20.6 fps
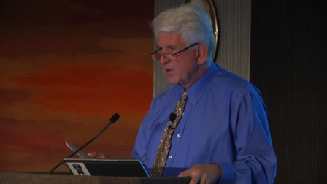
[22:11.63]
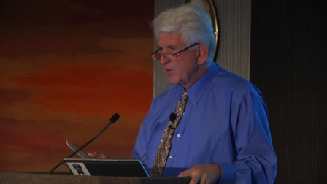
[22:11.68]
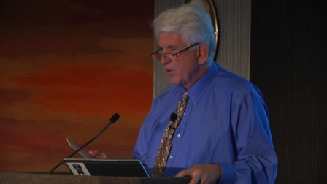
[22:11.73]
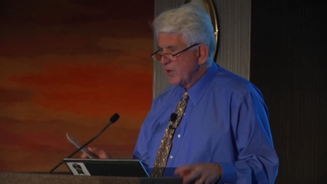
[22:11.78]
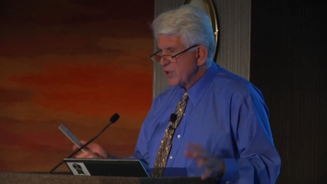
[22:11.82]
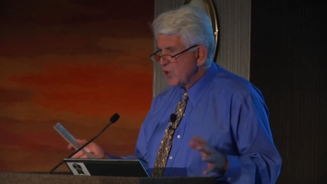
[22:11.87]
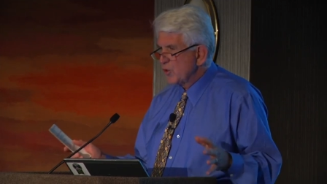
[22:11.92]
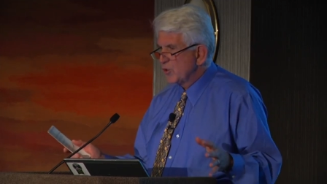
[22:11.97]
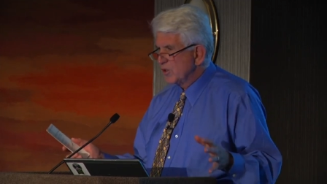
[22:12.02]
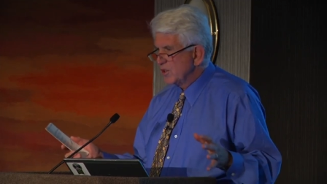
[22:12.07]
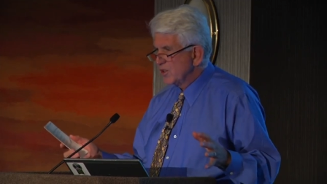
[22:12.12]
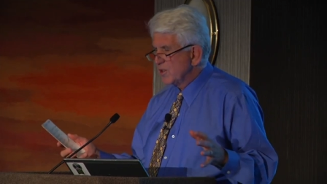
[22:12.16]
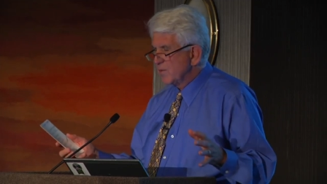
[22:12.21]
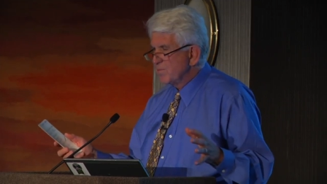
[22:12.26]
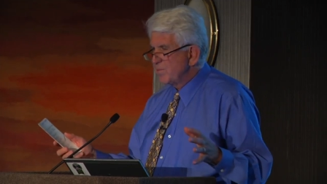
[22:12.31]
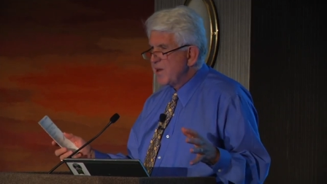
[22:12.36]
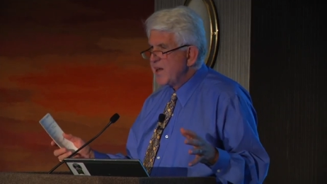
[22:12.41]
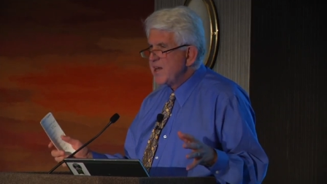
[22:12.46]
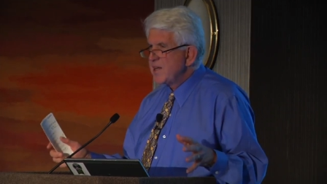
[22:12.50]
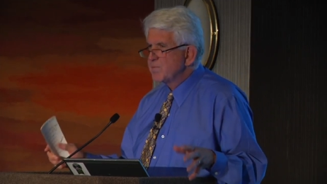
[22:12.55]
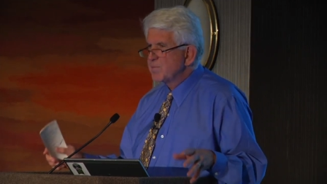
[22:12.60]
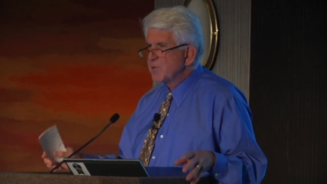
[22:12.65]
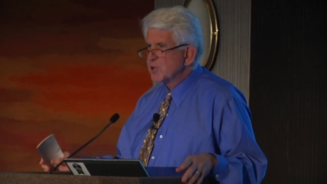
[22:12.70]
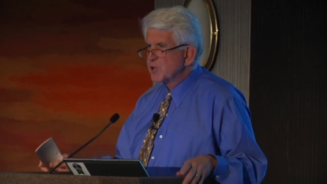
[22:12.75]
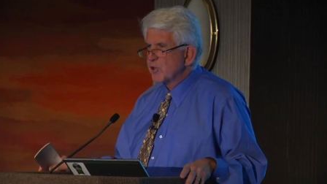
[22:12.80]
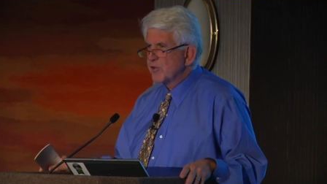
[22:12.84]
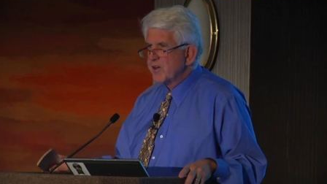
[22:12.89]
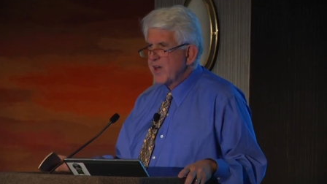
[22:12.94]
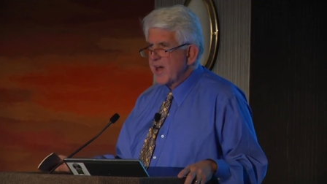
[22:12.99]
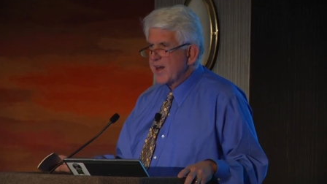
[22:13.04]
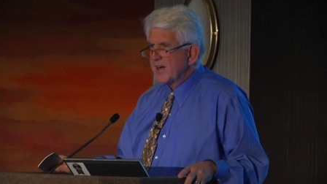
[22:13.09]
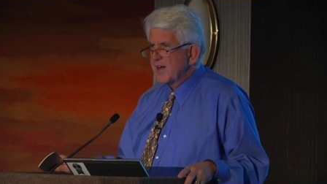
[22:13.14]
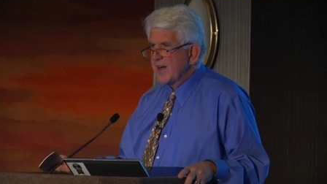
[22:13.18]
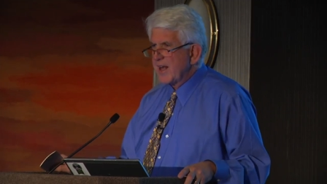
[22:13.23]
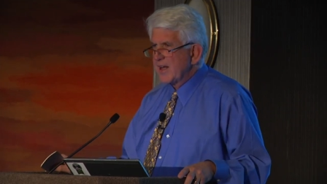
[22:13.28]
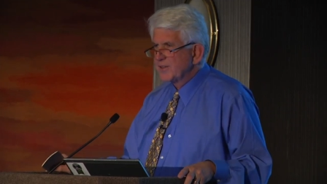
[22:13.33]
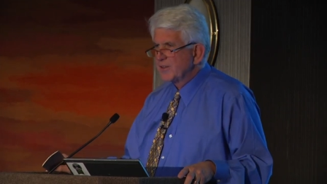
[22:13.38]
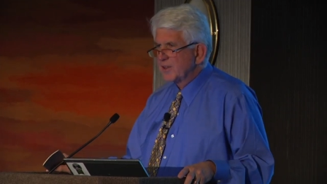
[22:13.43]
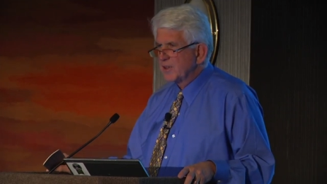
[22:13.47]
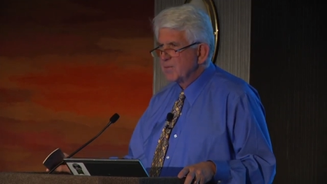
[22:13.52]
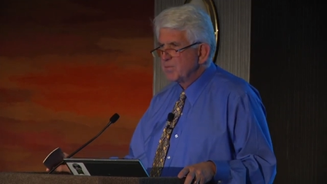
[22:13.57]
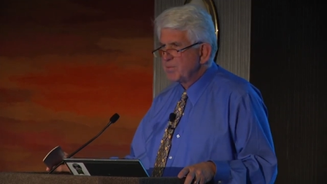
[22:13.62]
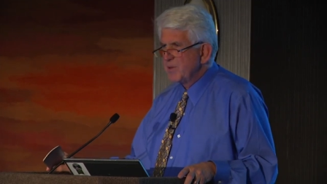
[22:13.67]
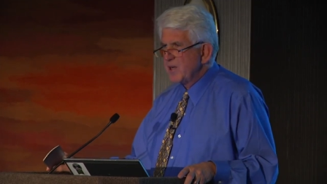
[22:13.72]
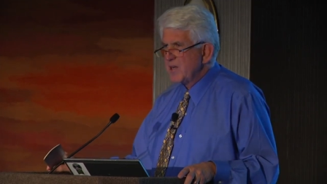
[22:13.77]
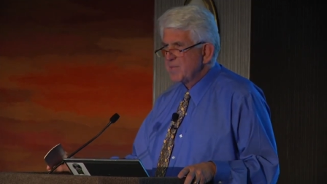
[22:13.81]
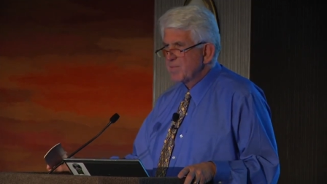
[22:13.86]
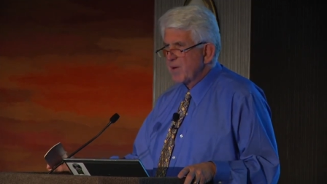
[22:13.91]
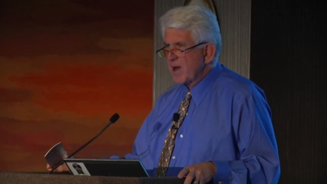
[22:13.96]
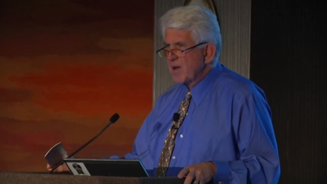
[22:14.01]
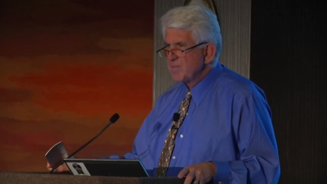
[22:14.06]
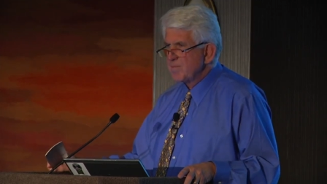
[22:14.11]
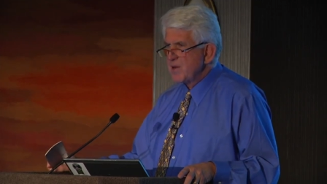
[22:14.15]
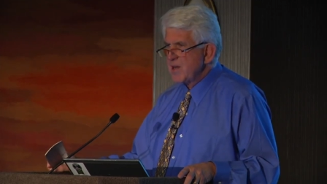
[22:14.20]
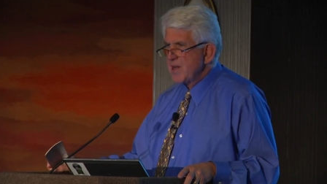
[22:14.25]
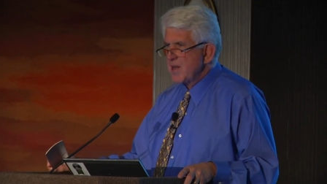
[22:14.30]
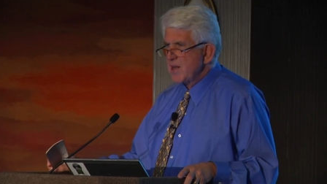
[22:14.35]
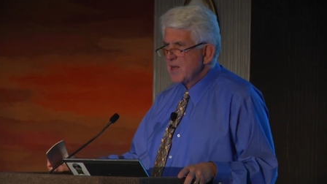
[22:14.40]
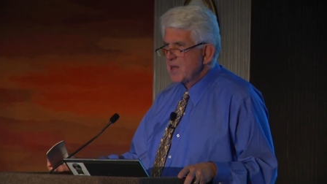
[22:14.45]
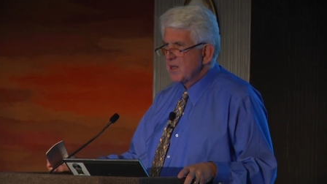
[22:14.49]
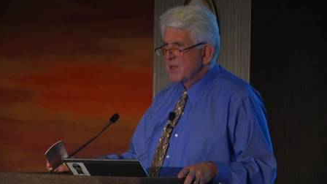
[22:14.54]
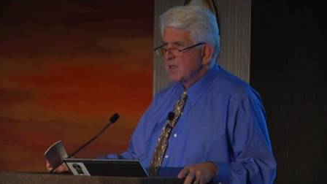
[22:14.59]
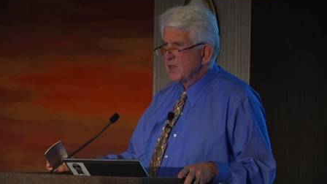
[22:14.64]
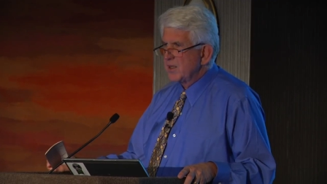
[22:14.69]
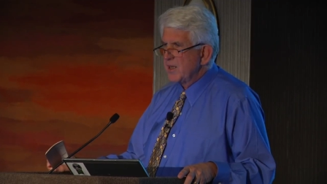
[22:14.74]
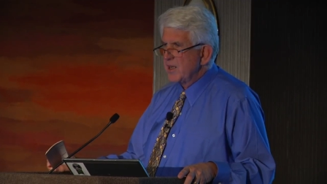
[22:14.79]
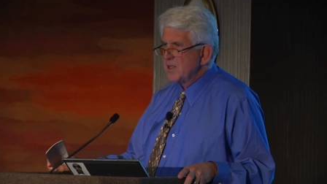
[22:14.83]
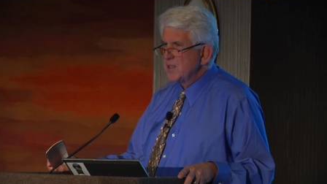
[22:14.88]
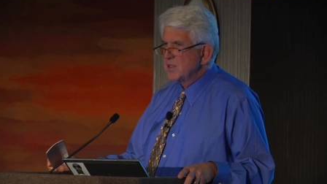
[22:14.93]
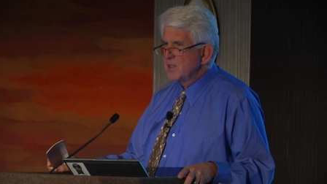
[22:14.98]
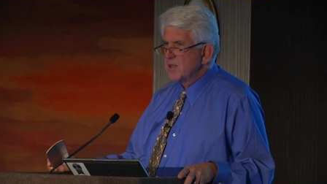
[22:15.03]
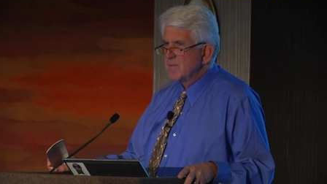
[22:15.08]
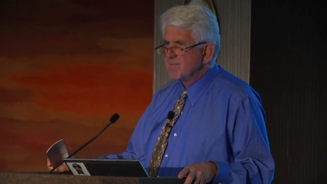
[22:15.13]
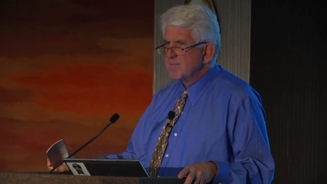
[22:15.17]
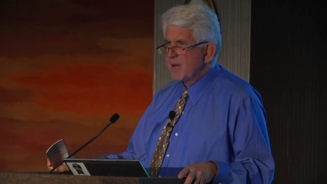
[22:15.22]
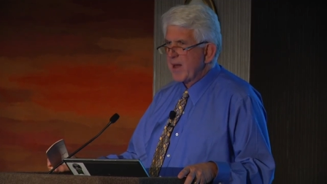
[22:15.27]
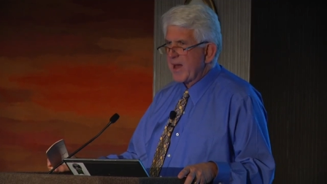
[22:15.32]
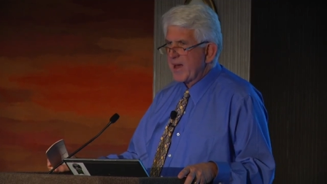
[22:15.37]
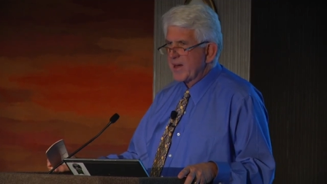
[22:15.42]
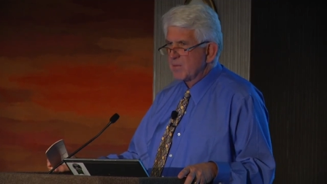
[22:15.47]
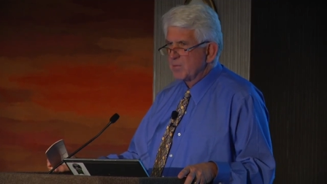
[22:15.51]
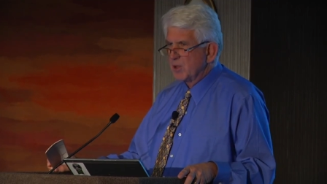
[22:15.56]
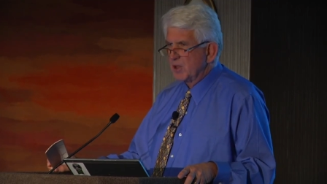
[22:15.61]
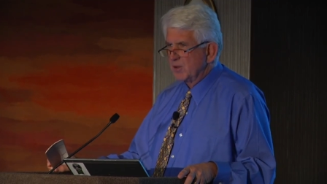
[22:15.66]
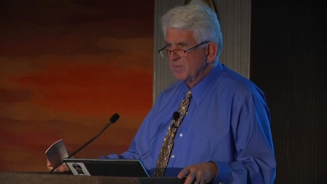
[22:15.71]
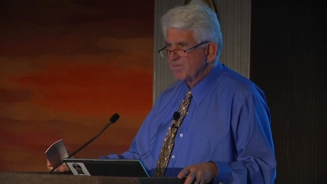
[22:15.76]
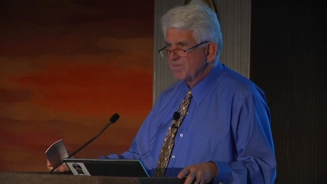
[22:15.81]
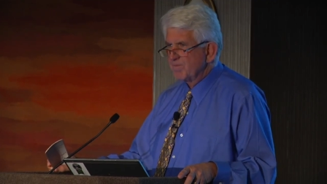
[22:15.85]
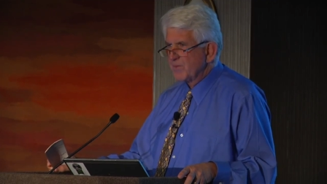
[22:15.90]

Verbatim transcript: well, you can compete, but you're not allowed to compete by being incompatible.